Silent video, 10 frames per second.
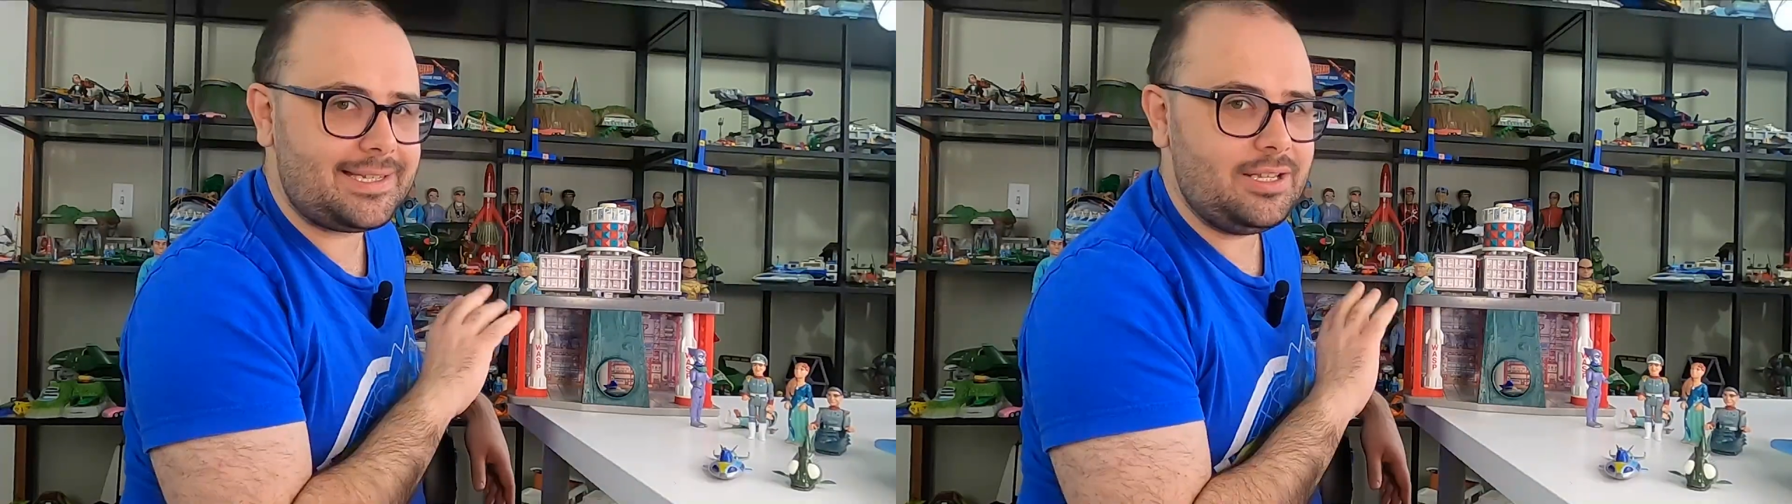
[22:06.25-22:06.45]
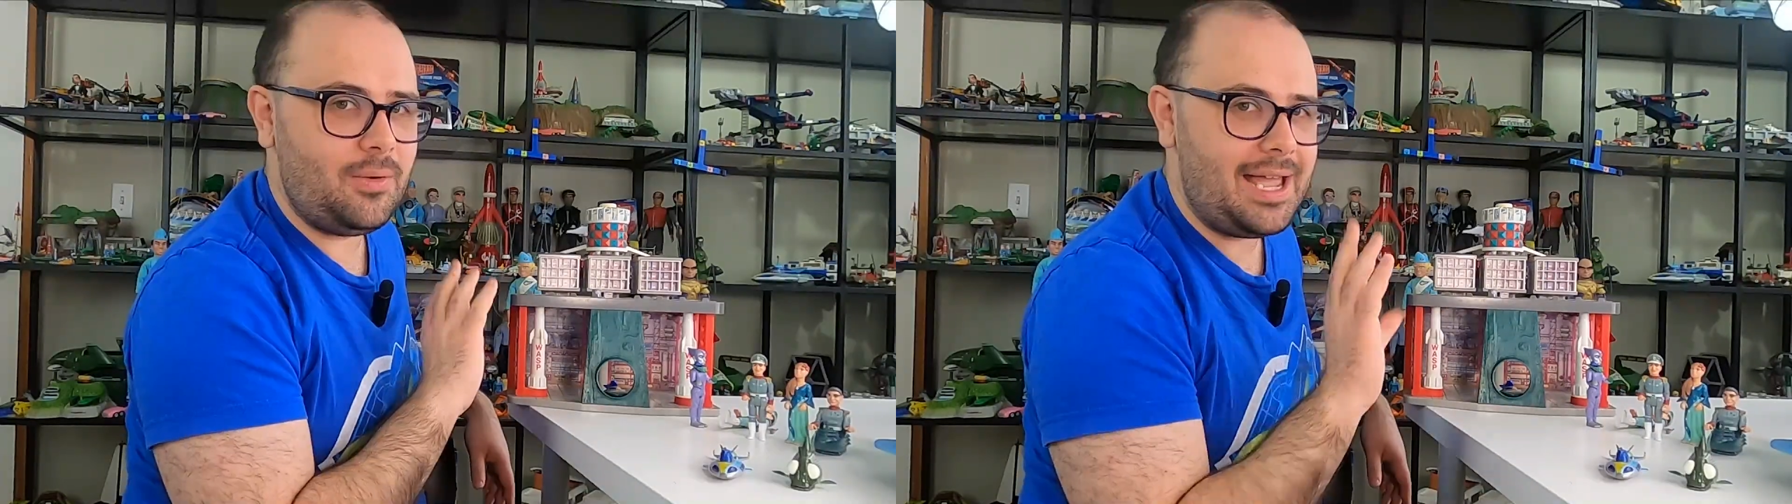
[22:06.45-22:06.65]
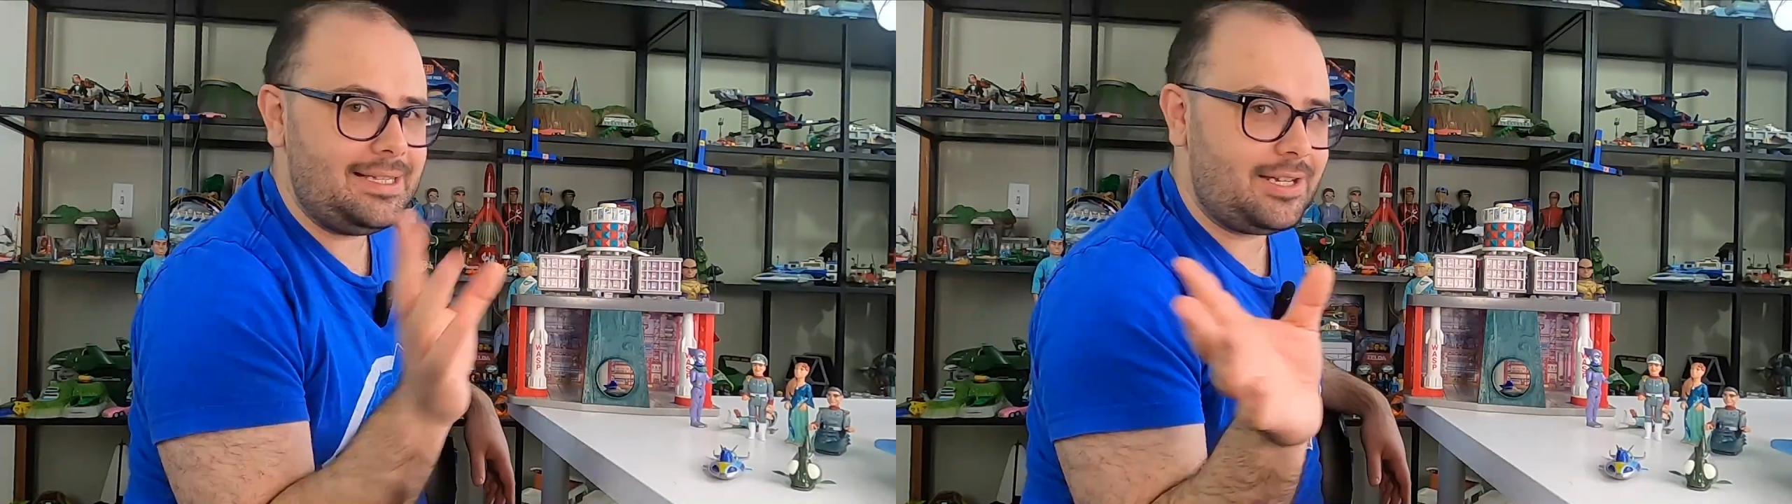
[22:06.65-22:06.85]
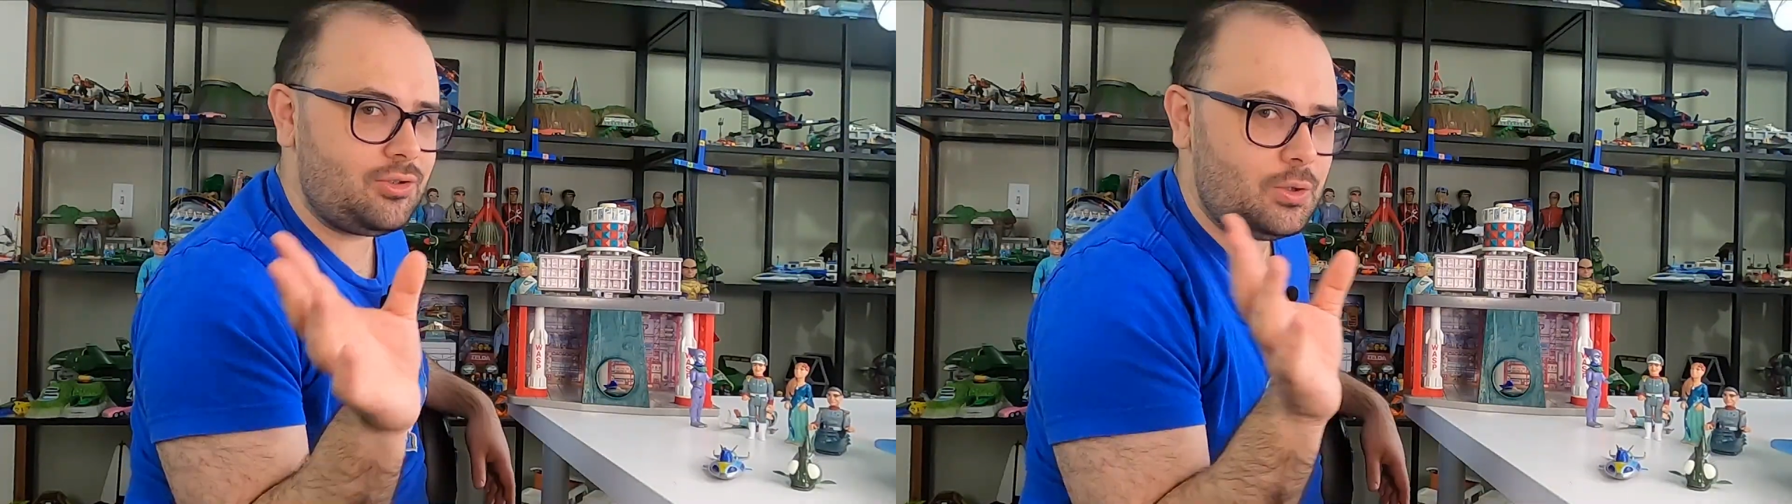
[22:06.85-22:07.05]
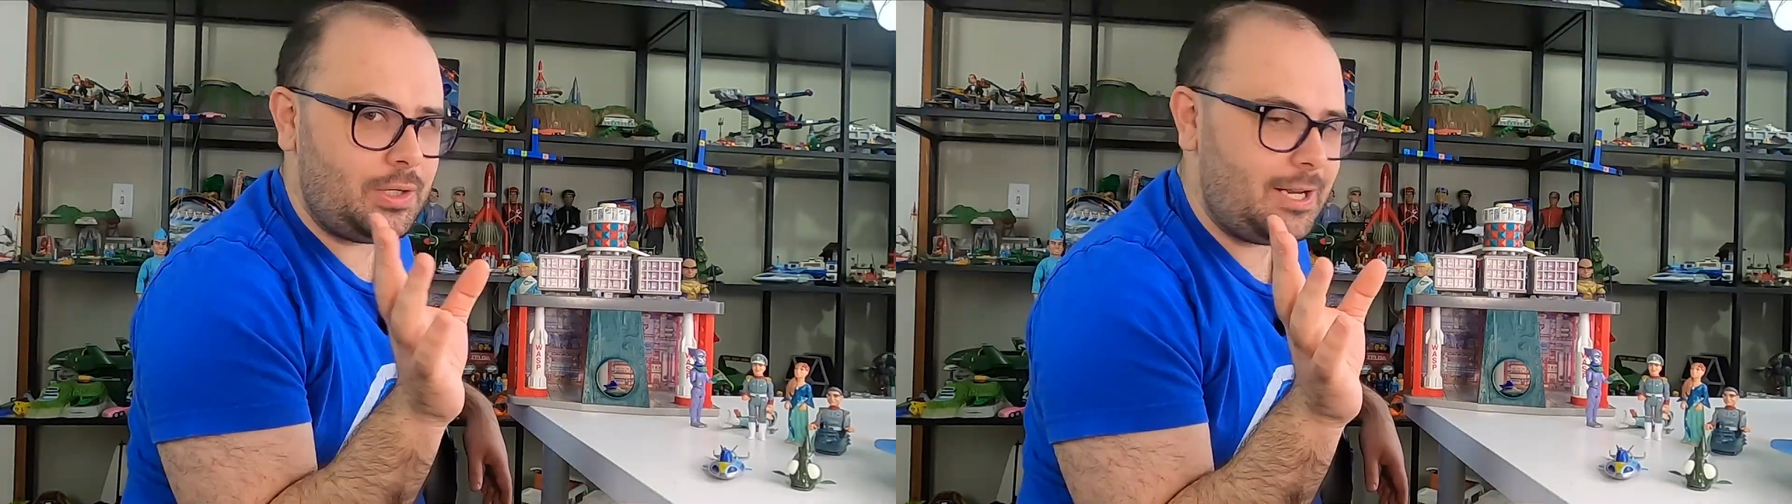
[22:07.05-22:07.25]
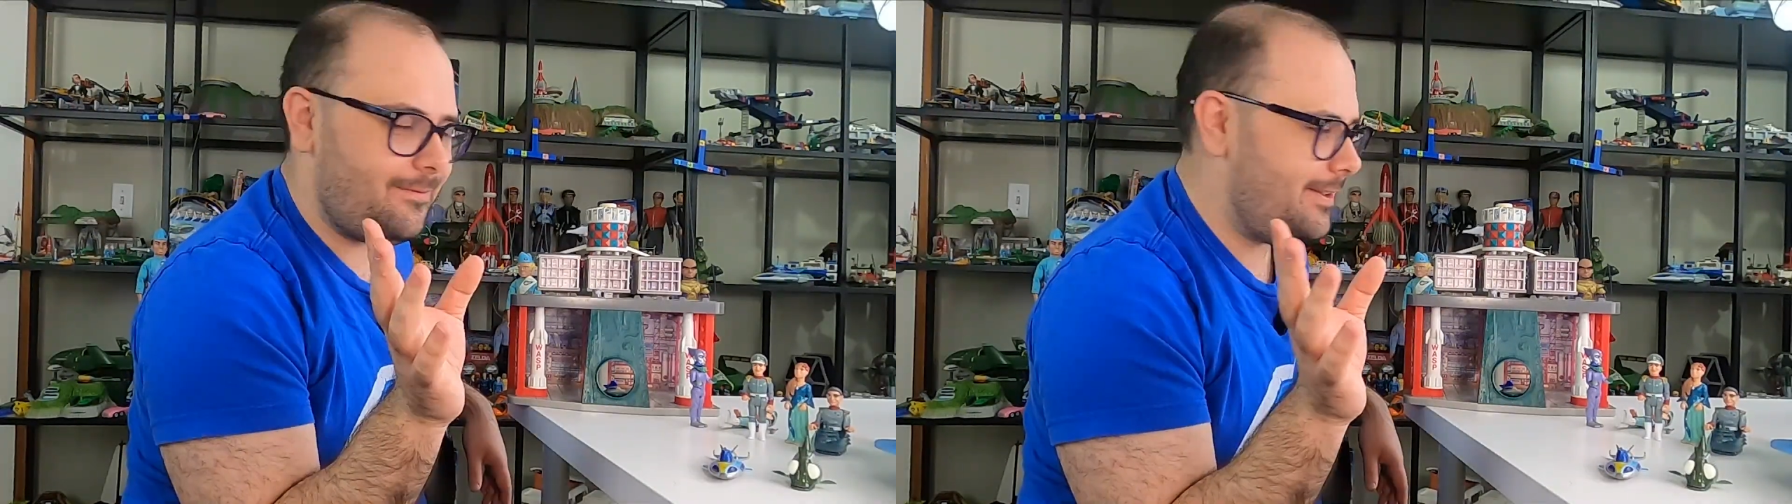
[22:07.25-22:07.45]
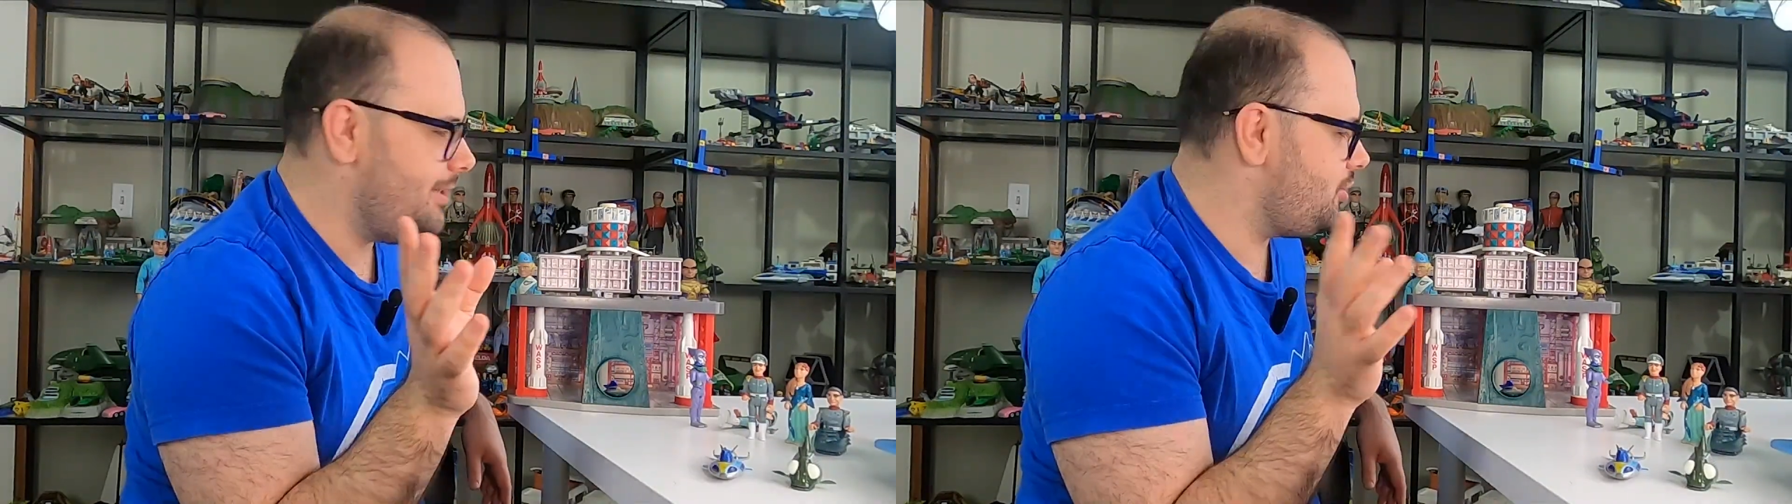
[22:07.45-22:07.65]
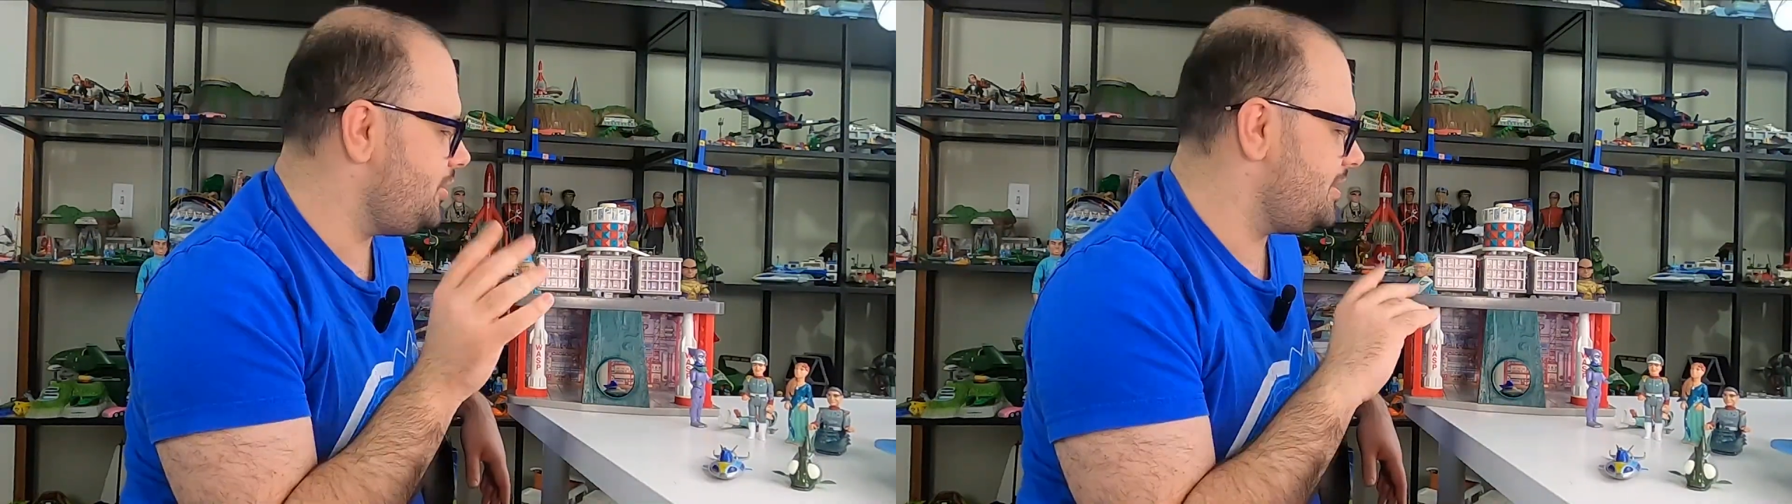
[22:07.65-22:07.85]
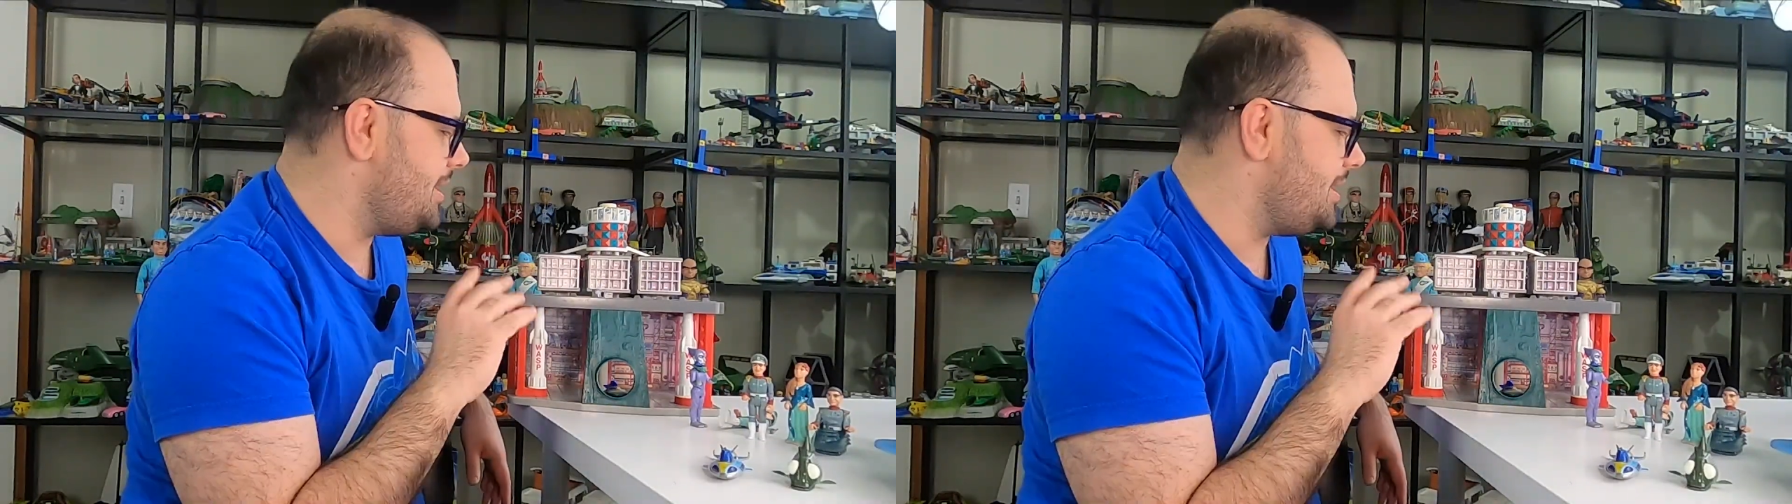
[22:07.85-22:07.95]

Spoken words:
no electronic features,